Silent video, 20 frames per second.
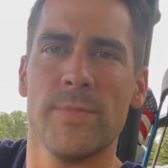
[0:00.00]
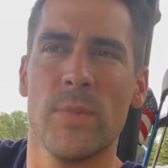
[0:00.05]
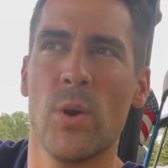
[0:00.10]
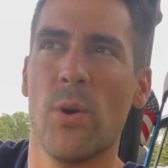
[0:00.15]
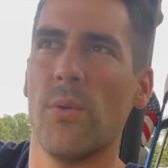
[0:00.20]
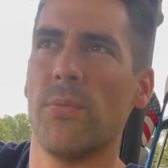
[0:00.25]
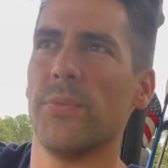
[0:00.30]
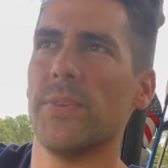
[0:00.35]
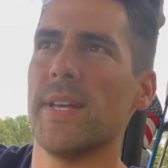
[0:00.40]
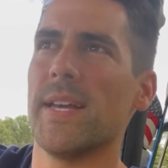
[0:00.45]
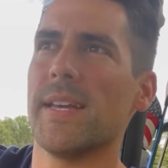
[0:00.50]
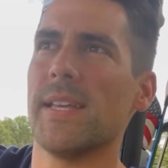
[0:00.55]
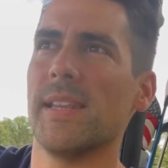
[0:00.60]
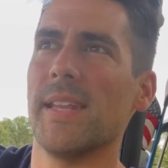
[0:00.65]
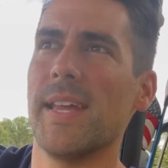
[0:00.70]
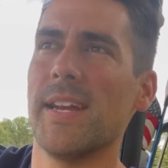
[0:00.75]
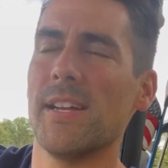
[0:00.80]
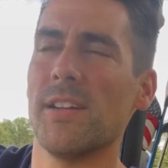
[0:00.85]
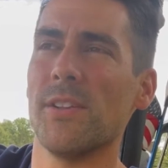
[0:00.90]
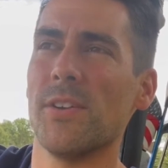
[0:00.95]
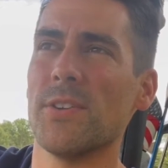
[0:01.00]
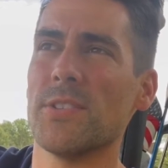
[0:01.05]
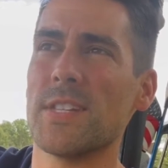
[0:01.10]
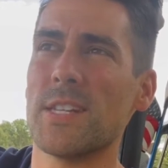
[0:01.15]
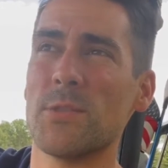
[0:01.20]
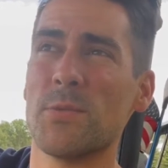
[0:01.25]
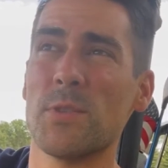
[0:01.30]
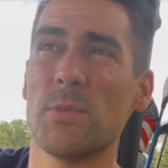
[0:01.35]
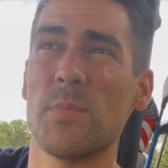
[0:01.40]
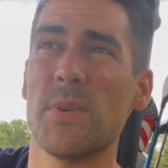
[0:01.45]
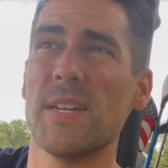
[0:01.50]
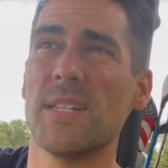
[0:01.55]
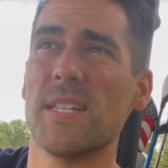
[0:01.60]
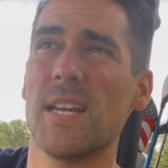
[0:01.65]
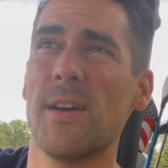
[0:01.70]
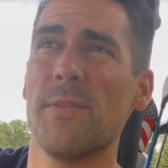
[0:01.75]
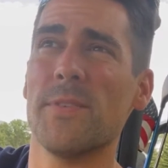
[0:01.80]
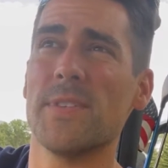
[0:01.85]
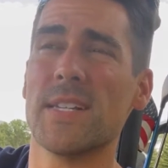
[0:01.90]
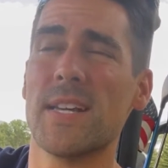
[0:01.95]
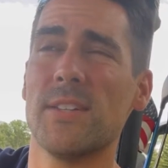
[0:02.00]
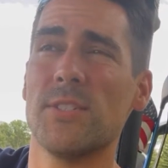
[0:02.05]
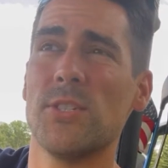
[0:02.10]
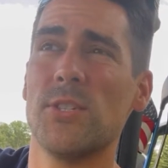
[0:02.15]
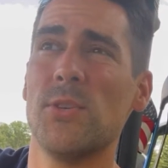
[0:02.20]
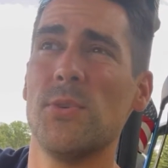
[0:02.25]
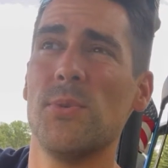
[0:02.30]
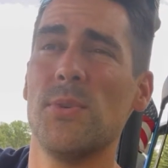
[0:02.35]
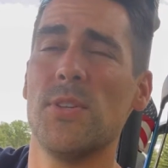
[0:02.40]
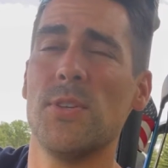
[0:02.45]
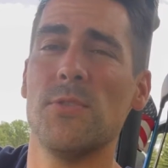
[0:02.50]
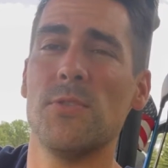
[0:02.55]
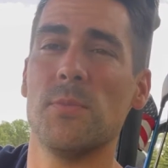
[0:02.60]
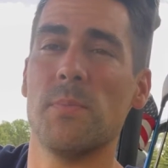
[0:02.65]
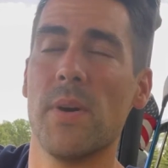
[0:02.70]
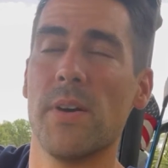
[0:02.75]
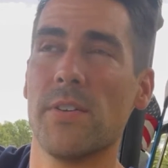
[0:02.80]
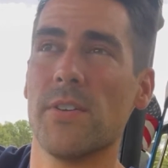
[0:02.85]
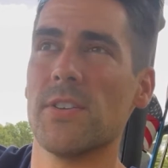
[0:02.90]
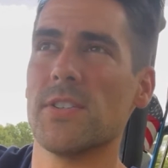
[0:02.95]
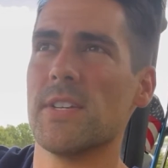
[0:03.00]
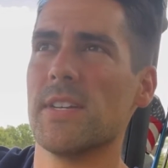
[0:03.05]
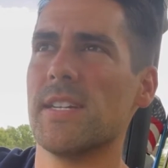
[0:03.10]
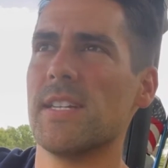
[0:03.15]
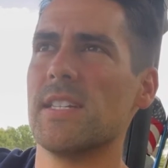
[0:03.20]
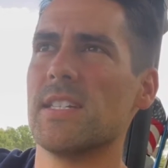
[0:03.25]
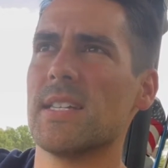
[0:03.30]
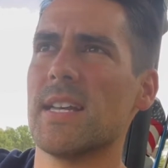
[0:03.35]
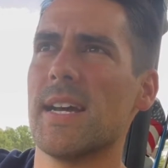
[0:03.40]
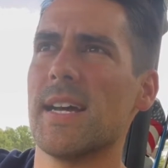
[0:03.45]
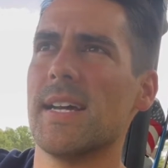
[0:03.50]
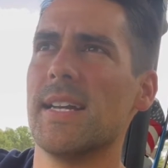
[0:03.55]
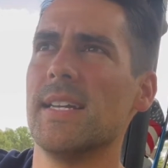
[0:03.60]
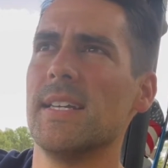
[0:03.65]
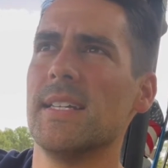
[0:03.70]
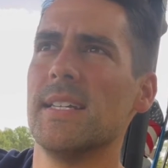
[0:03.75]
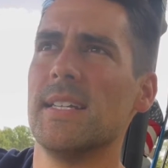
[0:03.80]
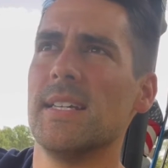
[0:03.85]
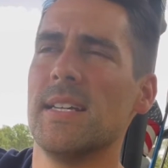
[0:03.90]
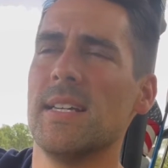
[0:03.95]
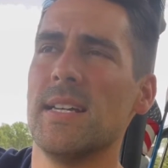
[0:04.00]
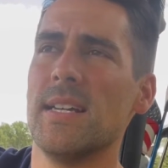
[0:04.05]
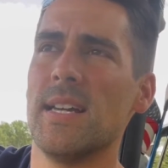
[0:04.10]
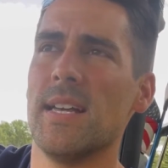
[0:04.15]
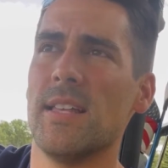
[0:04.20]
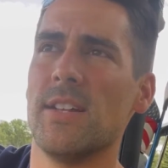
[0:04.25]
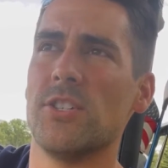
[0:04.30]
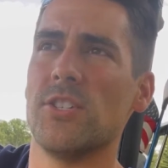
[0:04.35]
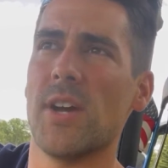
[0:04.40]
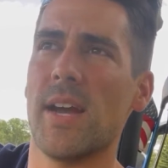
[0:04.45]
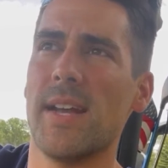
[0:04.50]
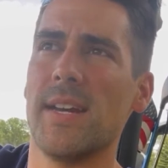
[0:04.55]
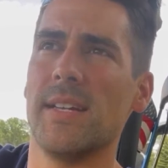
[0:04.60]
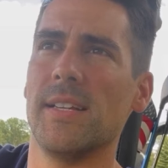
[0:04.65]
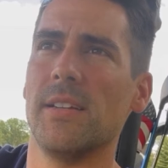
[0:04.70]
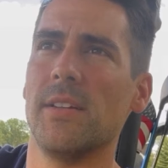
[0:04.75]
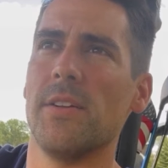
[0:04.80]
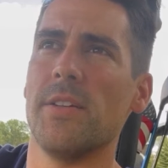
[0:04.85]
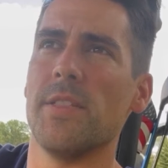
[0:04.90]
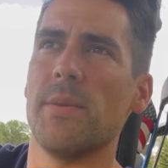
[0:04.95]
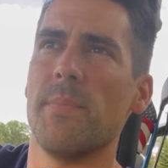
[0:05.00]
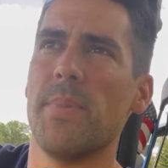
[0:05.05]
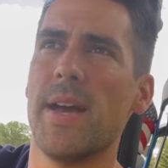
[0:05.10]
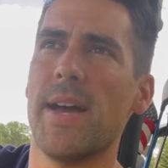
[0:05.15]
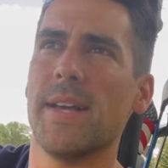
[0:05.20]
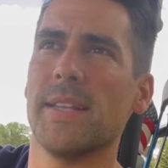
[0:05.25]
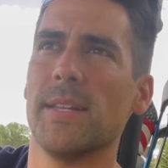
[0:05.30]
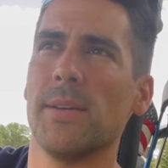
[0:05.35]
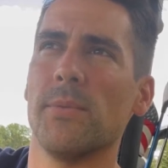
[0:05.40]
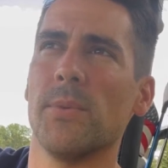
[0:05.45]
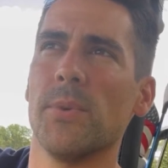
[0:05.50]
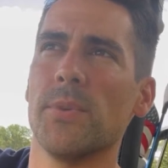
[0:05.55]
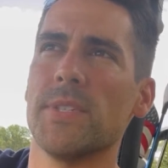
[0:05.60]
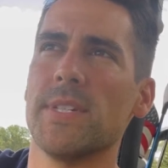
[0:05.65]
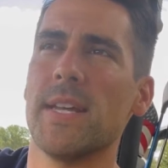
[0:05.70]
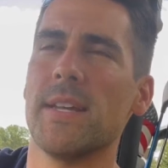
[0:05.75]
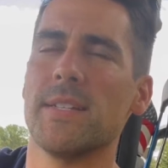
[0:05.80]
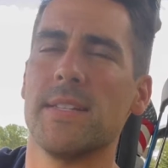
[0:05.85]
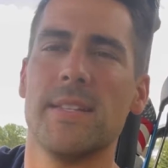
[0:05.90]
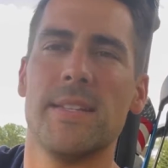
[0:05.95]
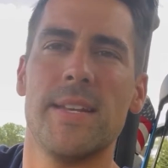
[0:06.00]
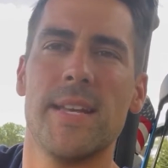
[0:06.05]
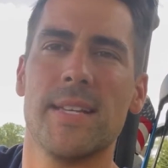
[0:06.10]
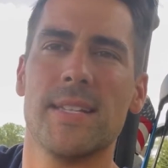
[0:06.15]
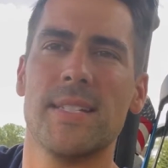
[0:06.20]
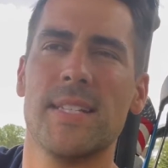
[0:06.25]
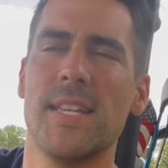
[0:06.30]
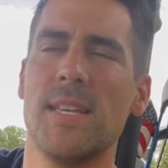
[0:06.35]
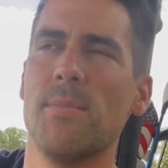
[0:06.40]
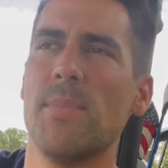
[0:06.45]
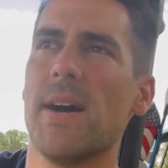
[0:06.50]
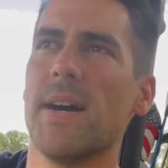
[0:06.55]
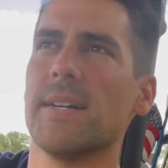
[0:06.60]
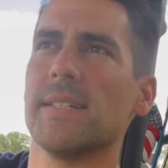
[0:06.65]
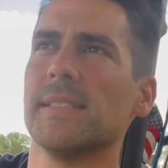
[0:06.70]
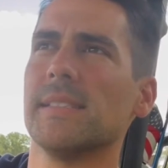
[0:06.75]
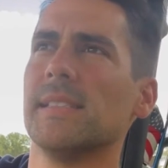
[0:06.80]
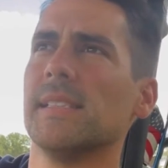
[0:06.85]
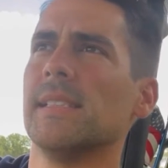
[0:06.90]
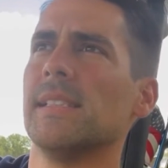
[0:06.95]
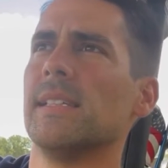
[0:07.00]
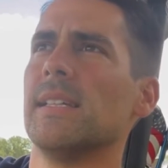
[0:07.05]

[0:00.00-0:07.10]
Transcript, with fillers: Hopefully I can land it close. This one's pretty tough. It's got two huge bunkers on each side, giant hill on the back that rolls down to the next tee box.